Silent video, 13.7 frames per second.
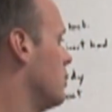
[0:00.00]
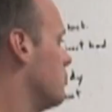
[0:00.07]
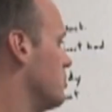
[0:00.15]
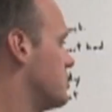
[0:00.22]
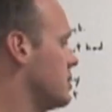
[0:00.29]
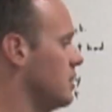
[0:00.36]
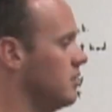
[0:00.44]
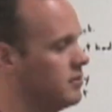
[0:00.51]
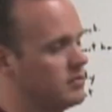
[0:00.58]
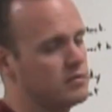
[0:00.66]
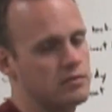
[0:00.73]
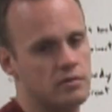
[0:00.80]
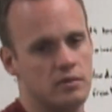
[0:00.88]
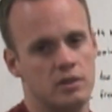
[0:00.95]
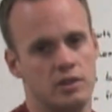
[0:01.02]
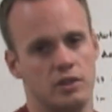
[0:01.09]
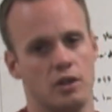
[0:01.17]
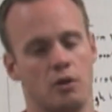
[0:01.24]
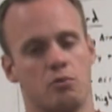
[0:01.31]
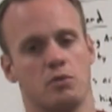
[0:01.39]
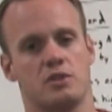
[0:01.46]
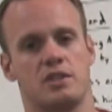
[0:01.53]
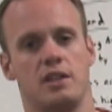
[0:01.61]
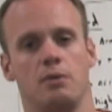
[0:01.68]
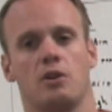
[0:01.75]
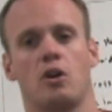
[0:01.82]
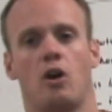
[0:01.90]
Routine.
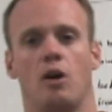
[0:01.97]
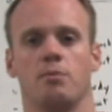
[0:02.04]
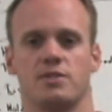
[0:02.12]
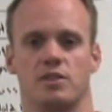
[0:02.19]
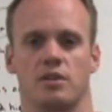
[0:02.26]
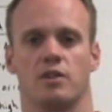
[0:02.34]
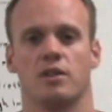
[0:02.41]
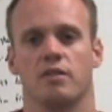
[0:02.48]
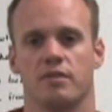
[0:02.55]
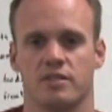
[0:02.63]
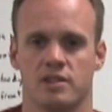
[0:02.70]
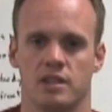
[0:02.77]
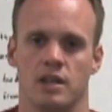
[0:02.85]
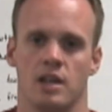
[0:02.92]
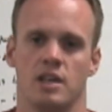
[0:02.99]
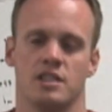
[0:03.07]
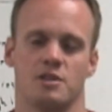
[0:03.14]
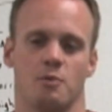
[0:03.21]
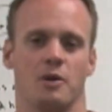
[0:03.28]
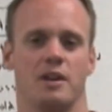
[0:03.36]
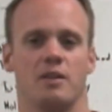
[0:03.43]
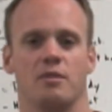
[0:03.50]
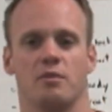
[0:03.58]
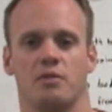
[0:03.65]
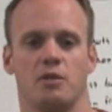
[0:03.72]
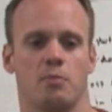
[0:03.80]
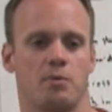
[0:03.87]
Routine calms nerves. So when
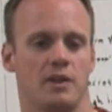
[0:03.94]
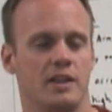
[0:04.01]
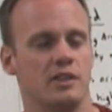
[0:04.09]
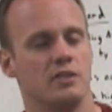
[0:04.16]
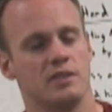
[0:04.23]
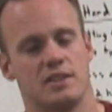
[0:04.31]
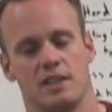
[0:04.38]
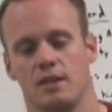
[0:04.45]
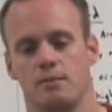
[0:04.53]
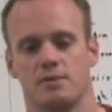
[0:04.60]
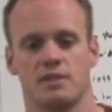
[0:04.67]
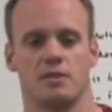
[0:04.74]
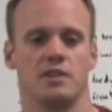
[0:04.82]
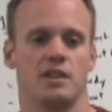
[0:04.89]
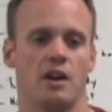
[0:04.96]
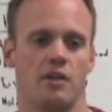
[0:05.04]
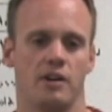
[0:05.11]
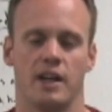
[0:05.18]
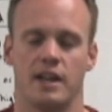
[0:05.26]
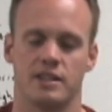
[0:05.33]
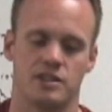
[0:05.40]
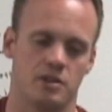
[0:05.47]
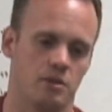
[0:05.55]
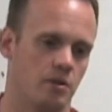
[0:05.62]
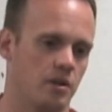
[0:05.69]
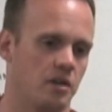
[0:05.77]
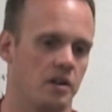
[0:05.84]
you're playing good teams and they're yelling at
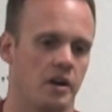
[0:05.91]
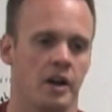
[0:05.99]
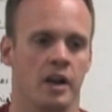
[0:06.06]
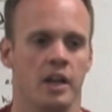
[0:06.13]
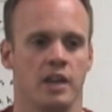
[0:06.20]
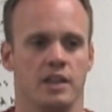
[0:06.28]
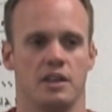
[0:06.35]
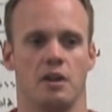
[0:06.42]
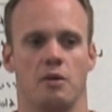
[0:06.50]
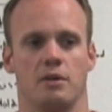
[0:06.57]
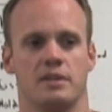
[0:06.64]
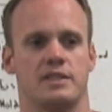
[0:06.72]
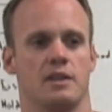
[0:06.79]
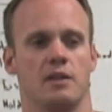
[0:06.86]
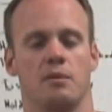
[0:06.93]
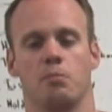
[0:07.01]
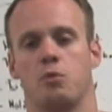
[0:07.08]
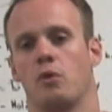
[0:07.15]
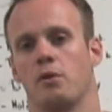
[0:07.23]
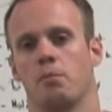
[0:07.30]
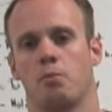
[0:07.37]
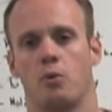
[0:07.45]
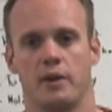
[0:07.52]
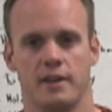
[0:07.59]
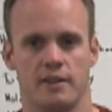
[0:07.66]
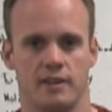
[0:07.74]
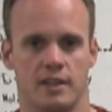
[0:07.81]
you, or it's an important
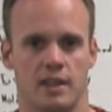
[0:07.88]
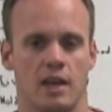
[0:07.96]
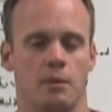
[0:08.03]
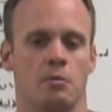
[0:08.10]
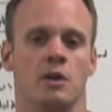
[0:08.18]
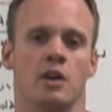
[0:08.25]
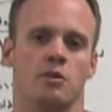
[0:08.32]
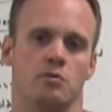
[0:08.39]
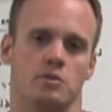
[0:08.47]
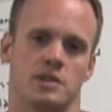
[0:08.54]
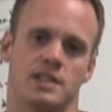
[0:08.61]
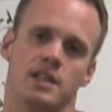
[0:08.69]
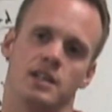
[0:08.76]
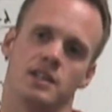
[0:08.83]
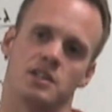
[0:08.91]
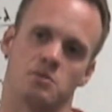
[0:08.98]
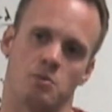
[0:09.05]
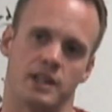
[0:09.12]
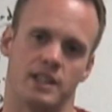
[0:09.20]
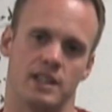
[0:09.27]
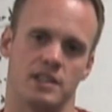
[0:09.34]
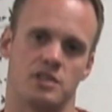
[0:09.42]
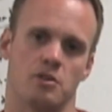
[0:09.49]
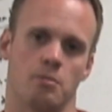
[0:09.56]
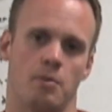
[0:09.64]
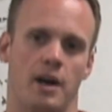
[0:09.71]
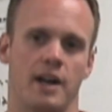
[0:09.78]
point in the game, routine is what gets
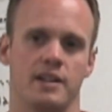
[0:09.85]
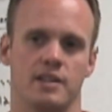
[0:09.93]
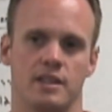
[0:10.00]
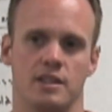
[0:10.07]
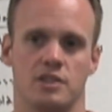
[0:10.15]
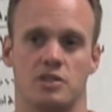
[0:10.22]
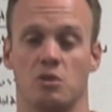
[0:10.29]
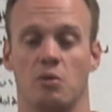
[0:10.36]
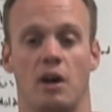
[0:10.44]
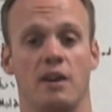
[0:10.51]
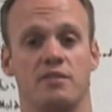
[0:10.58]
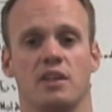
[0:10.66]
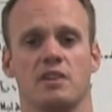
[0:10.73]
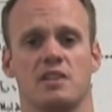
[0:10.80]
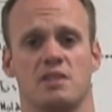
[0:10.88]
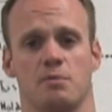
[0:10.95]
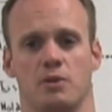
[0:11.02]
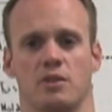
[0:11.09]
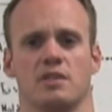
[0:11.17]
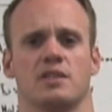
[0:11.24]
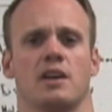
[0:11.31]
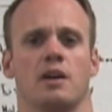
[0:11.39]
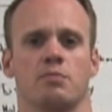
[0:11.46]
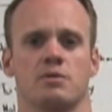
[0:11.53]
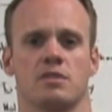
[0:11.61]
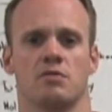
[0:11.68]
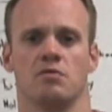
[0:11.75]
your mind into, I've done this a million
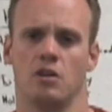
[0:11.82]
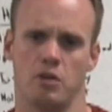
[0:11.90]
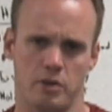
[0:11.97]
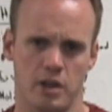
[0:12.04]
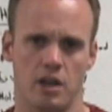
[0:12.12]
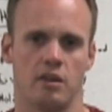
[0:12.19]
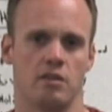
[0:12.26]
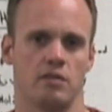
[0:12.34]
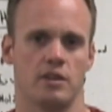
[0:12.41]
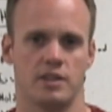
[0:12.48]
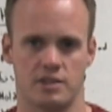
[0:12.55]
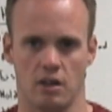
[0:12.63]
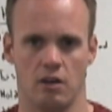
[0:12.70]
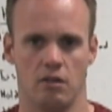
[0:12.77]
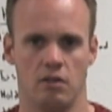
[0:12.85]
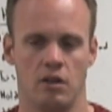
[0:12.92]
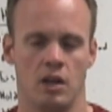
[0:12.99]
times. Okay, let's go.